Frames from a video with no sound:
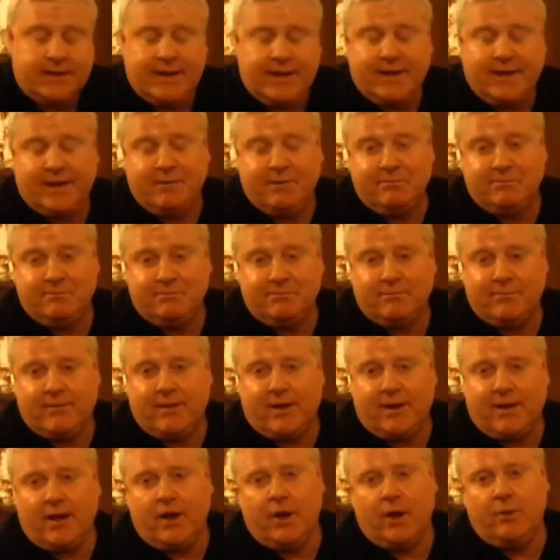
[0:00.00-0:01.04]
I
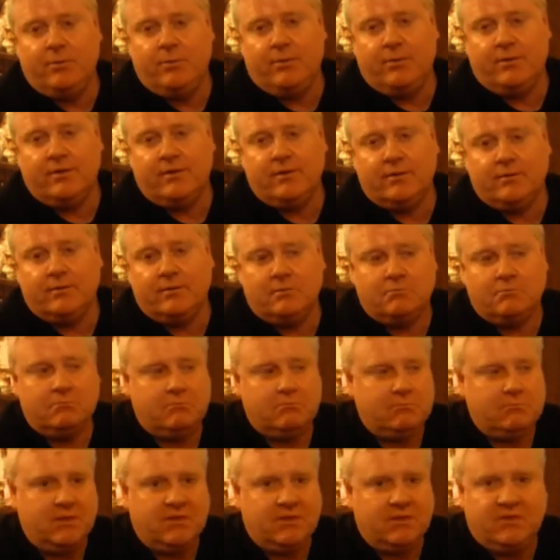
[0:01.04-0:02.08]
hope
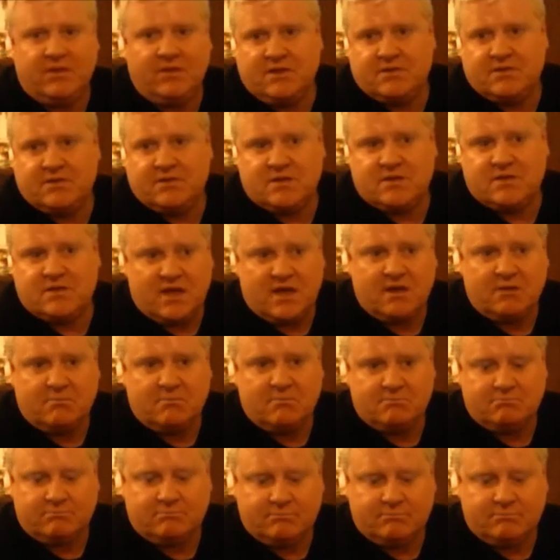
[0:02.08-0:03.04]
you think it's a